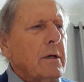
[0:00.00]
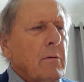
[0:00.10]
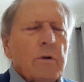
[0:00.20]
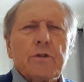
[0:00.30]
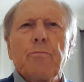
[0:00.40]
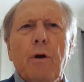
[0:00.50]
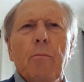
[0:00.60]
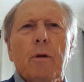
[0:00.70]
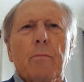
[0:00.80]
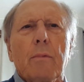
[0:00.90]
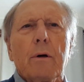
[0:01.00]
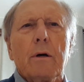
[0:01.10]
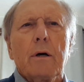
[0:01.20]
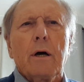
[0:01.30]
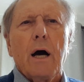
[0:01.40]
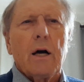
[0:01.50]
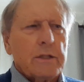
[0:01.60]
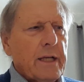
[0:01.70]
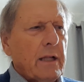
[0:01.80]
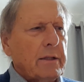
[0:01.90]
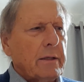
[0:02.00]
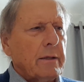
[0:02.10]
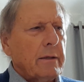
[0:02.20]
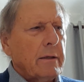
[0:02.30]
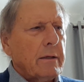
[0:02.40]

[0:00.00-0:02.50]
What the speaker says: What's the problem? Asks Eldon.